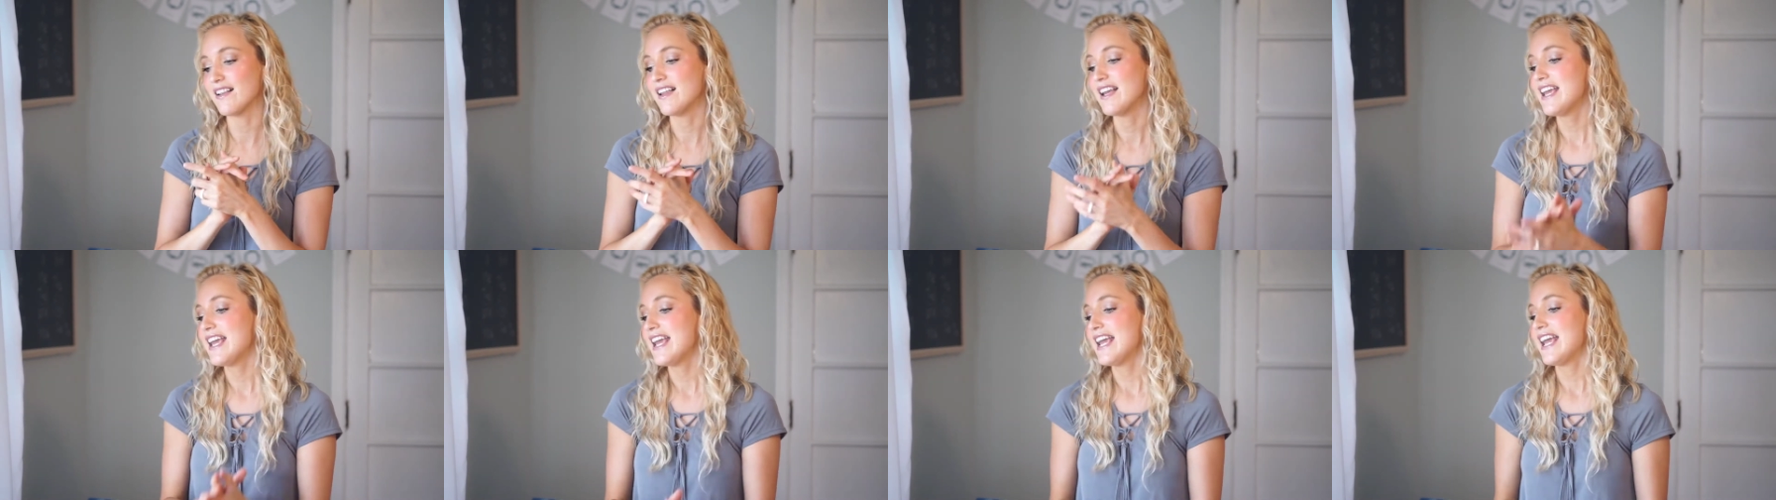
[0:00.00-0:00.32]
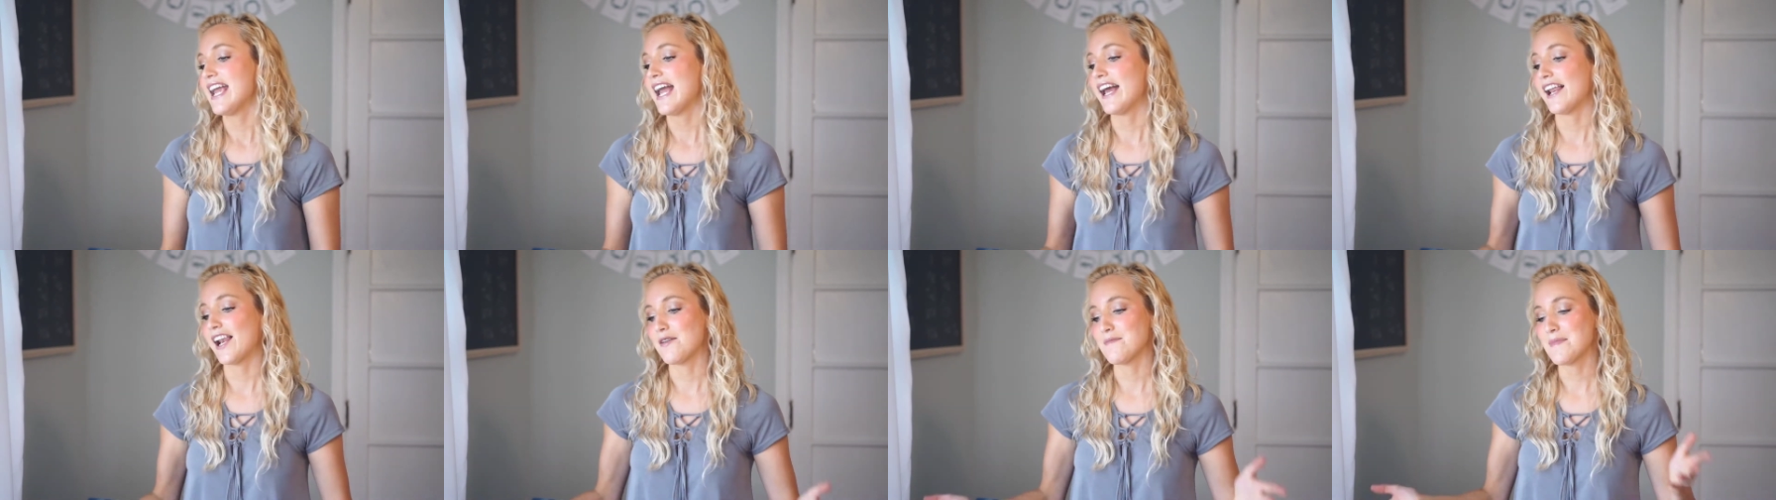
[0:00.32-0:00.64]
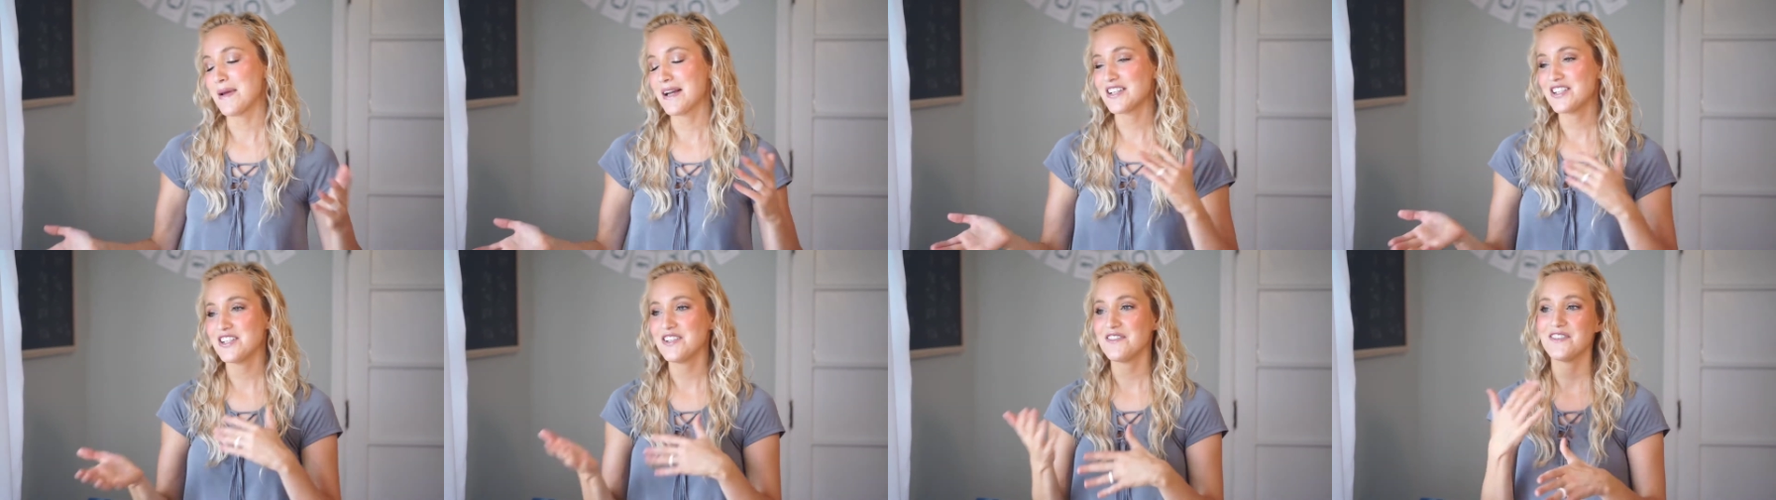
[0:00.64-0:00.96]
And I'm
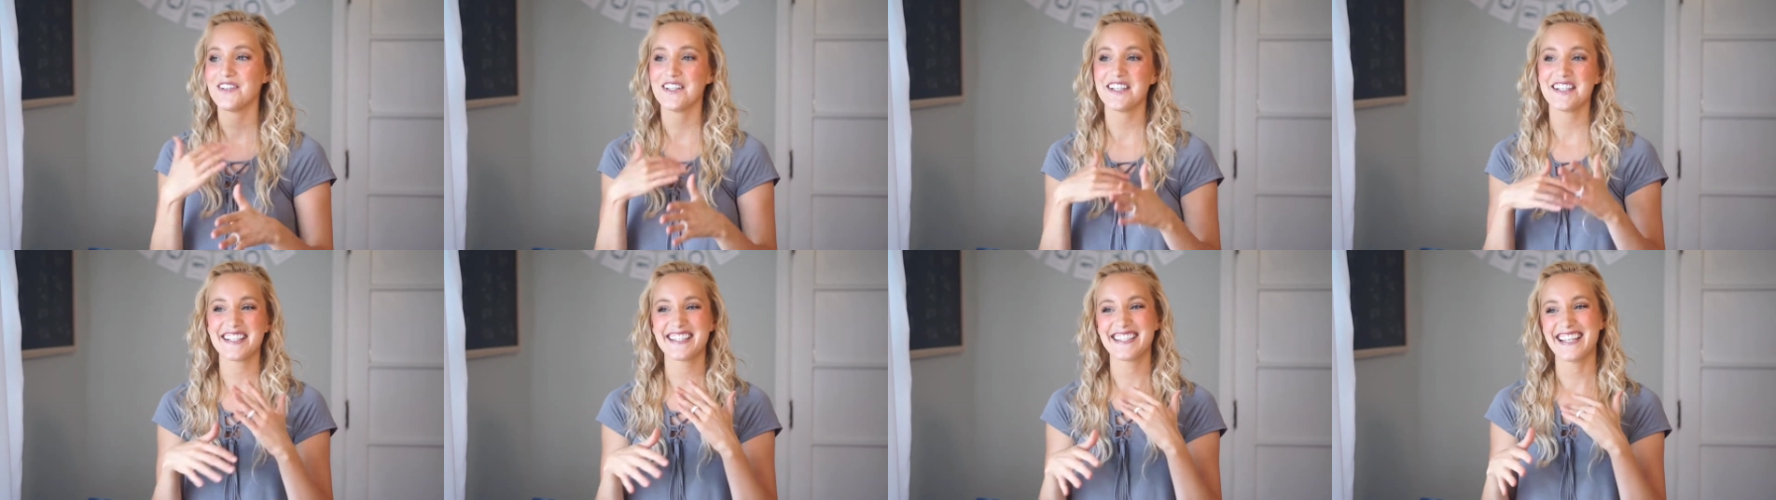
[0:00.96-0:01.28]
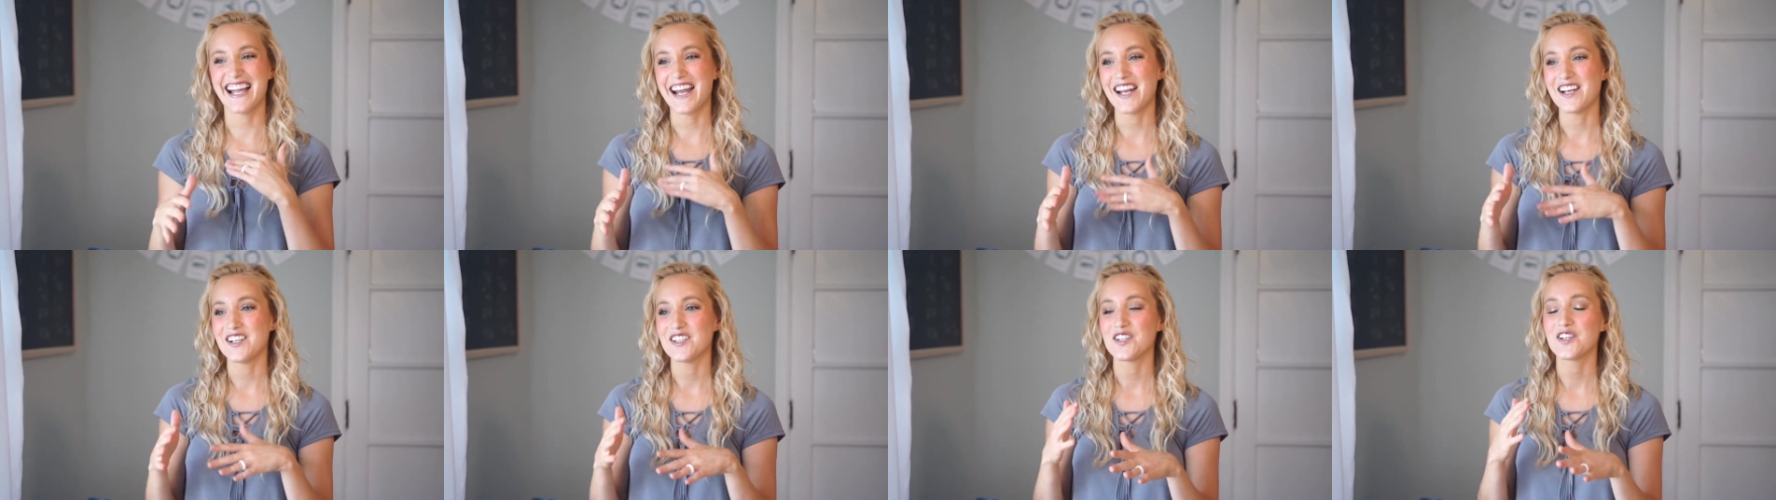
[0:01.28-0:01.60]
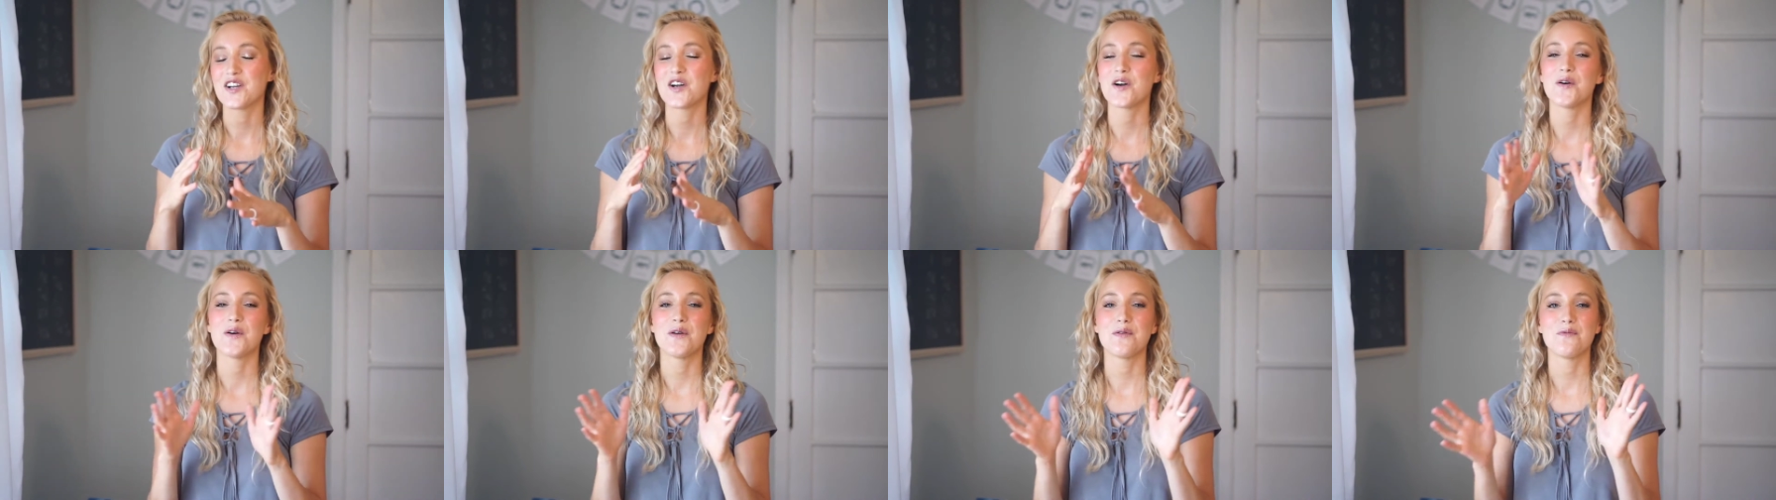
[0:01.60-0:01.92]
actually really excited to
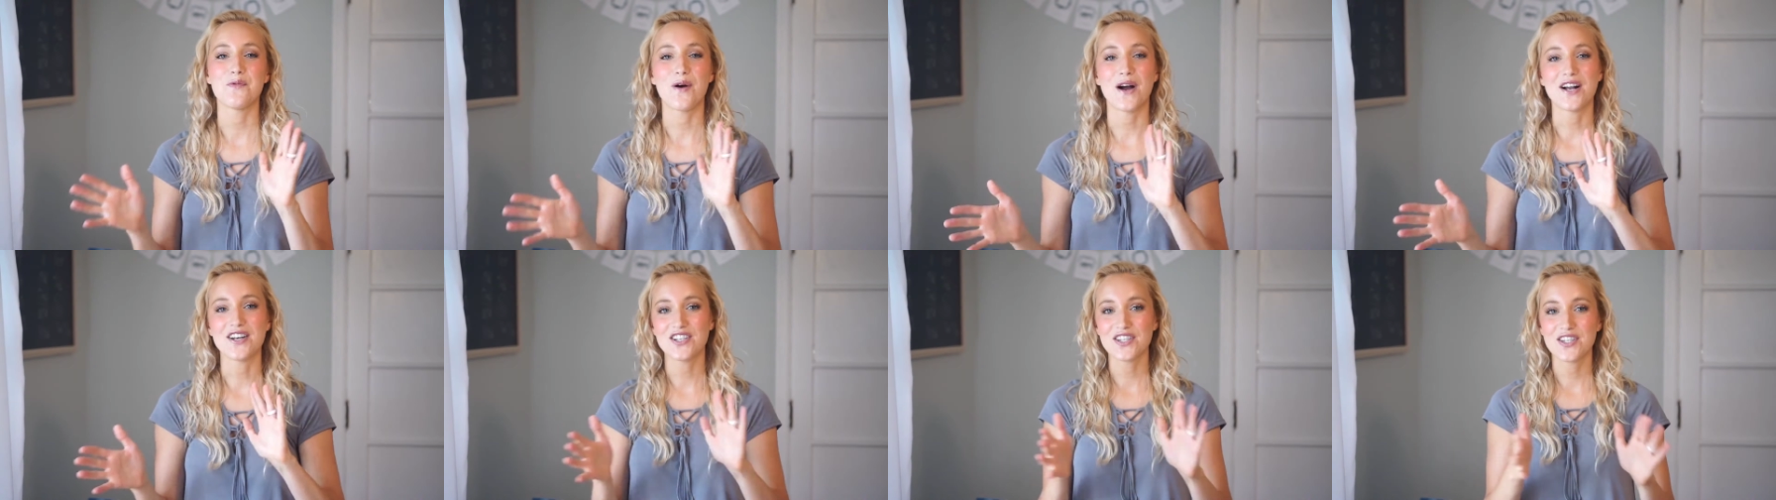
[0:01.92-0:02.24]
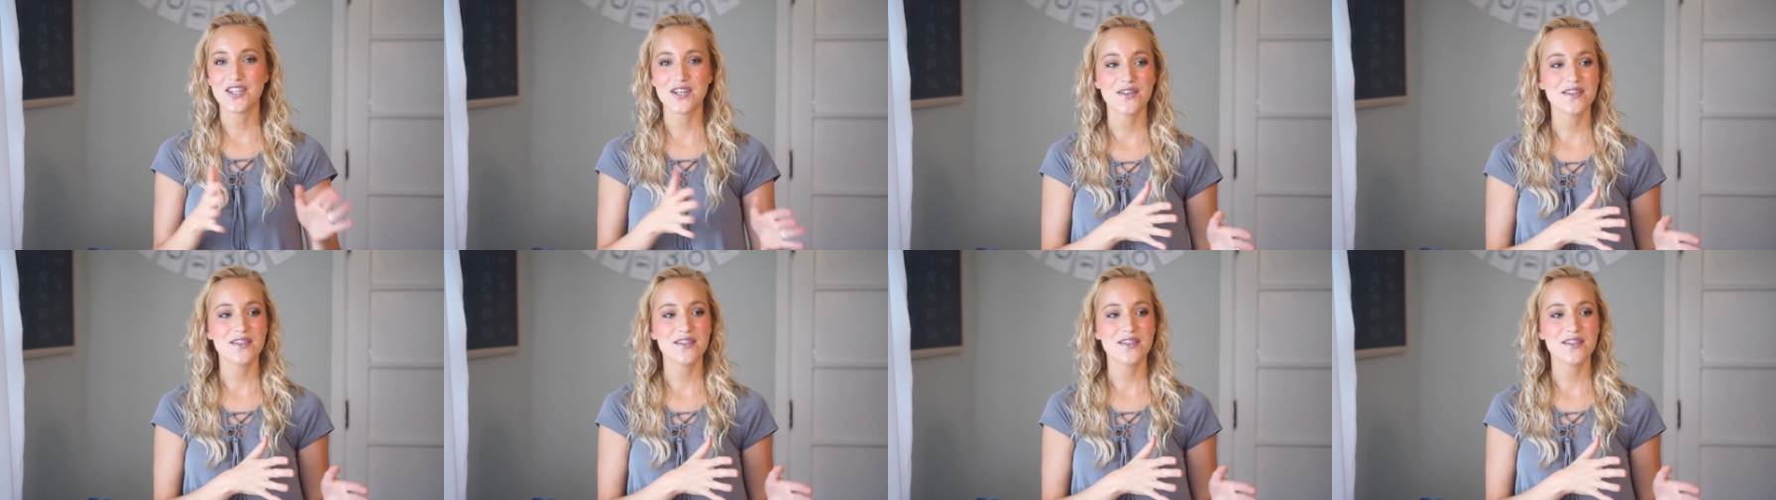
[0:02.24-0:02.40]
go and watch